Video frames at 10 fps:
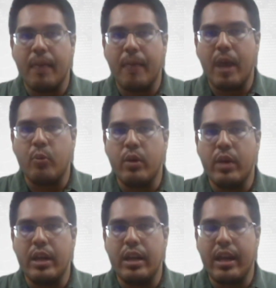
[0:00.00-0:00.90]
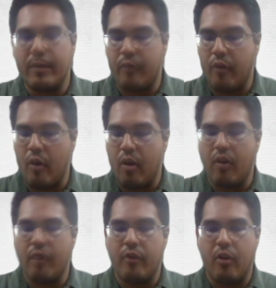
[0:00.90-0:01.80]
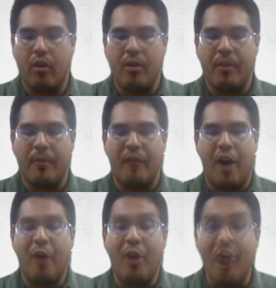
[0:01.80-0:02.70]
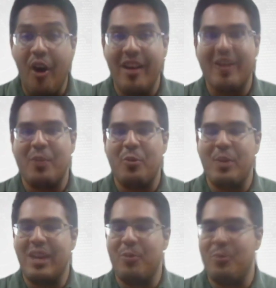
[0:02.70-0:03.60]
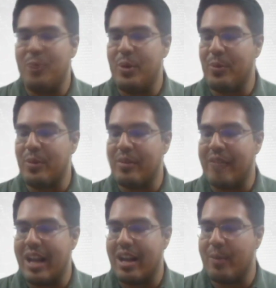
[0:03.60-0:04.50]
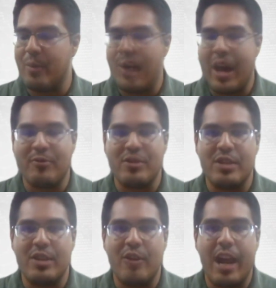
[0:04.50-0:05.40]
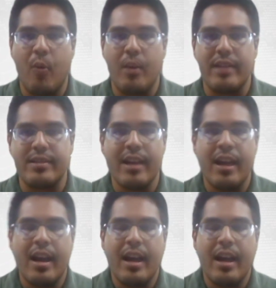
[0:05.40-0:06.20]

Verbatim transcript: Uh, but we it, for for for how long we, we will we will have to see to that once